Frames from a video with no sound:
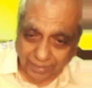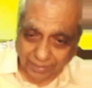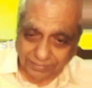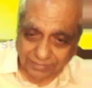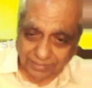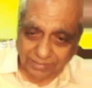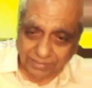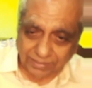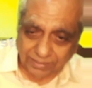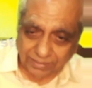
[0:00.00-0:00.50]

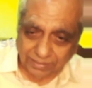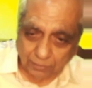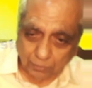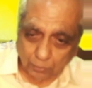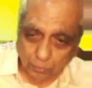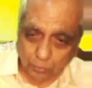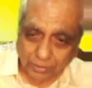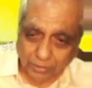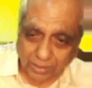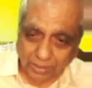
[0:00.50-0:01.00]

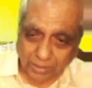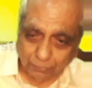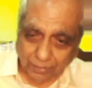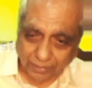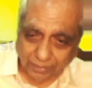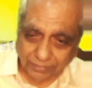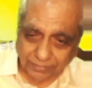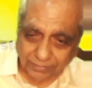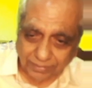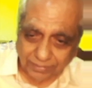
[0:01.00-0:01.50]
include that
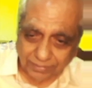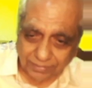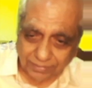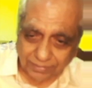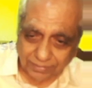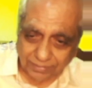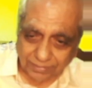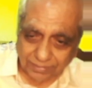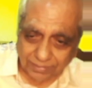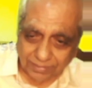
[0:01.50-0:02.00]
factor.
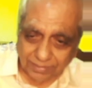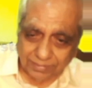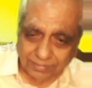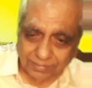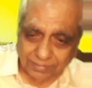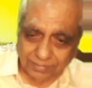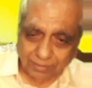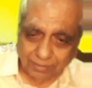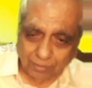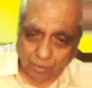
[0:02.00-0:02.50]

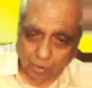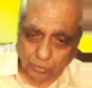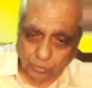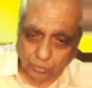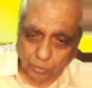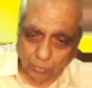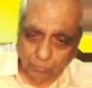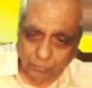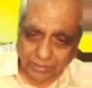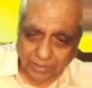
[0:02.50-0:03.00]
Then also
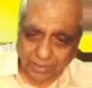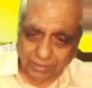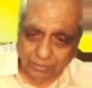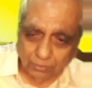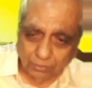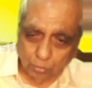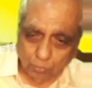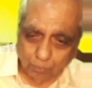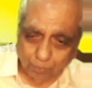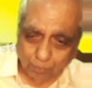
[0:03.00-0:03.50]
we can
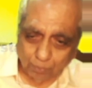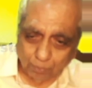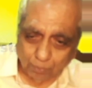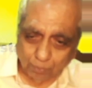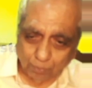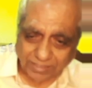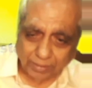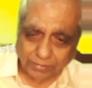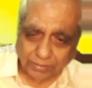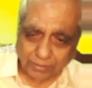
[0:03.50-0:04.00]
do
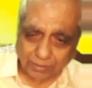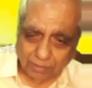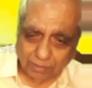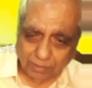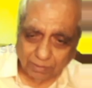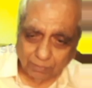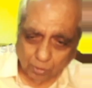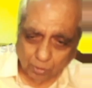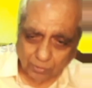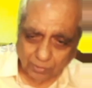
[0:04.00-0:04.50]
mathematical
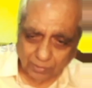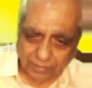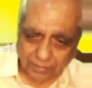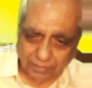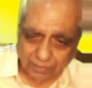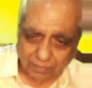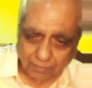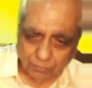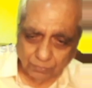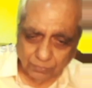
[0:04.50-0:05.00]
modeling.
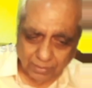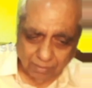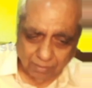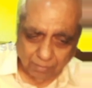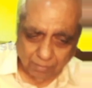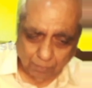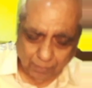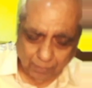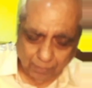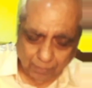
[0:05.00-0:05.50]

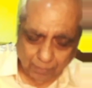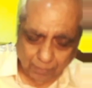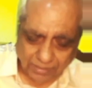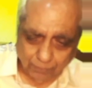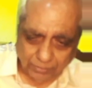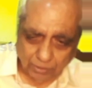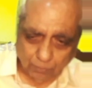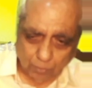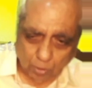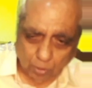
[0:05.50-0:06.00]
Mathematical
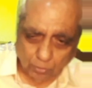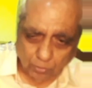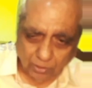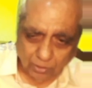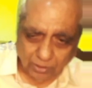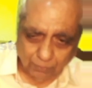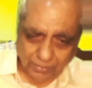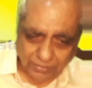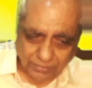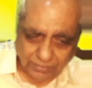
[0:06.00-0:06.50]
modeling
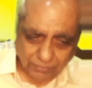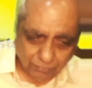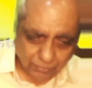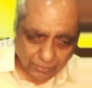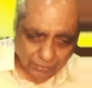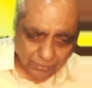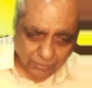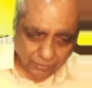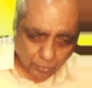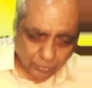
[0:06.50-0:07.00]
means we
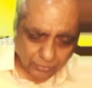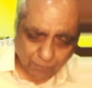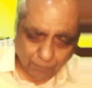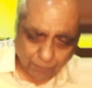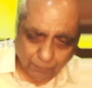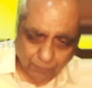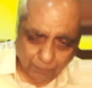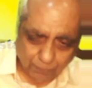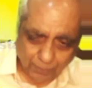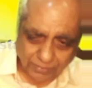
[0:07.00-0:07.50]
know it
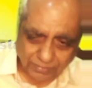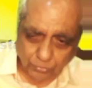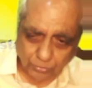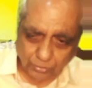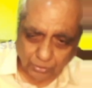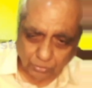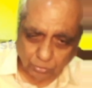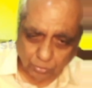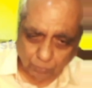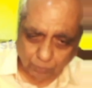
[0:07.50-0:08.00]
depends upon these
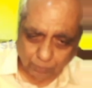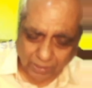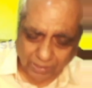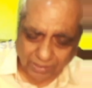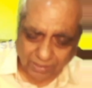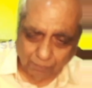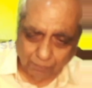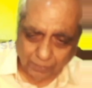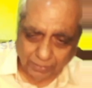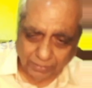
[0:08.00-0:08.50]

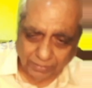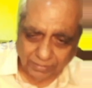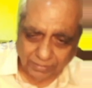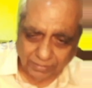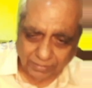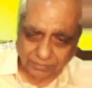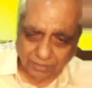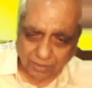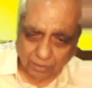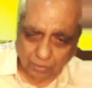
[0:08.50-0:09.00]
parameters
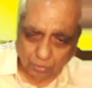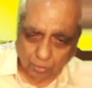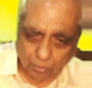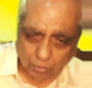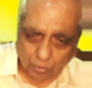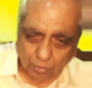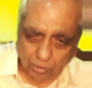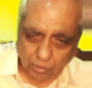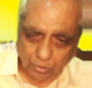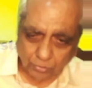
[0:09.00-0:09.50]
and all
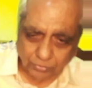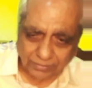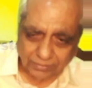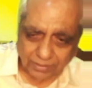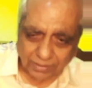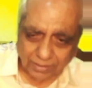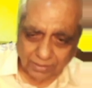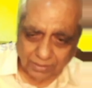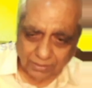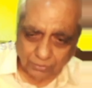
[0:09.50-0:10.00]
those things.
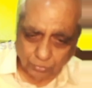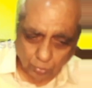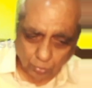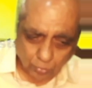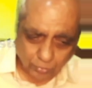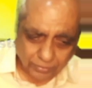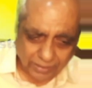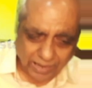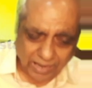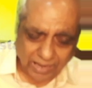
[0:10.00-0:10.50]
So
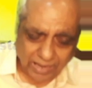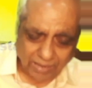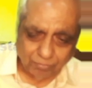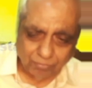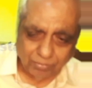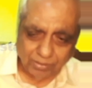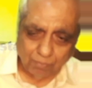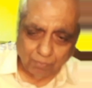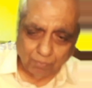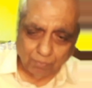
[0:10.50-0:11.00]
can we
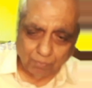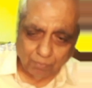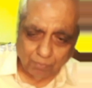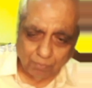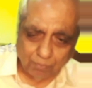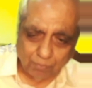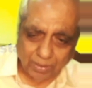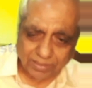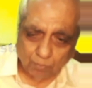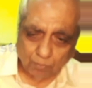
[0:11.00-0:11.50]
make a
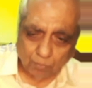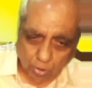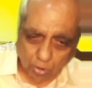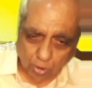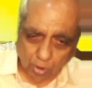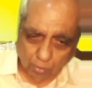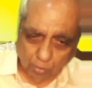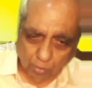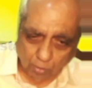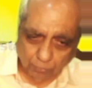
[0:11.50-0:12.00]
model
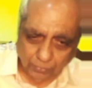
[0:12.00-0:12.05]
of it?